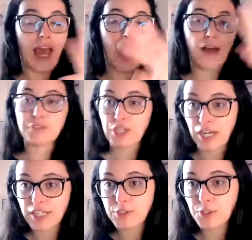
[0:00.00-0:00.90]
after
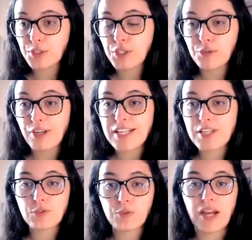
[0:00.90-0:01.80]
I told you the
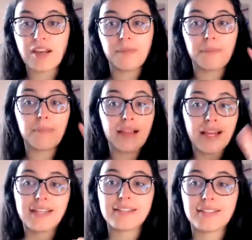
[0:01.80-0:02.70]
reasons why
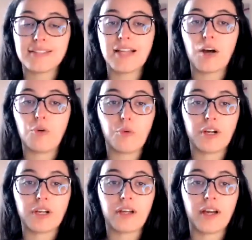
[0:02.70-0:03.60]
planning does not
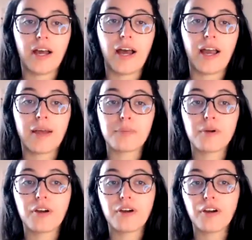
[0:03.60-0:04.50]
work,
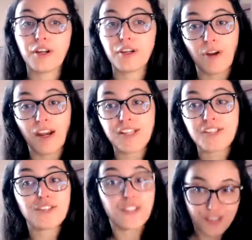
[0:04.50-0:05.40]
are you ready
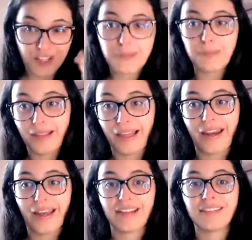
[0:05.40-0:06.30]
to start
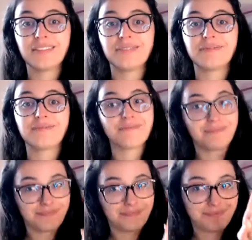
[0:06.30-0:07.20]
planning?
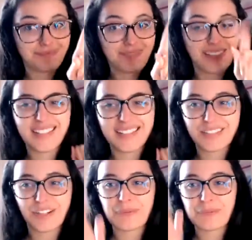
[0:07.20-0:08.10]
Let's
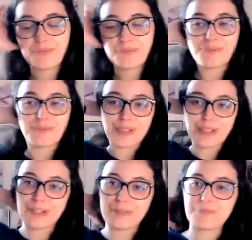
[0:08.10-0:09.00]
start.
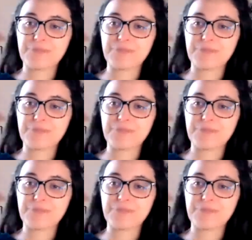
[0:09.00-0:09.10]
Okay.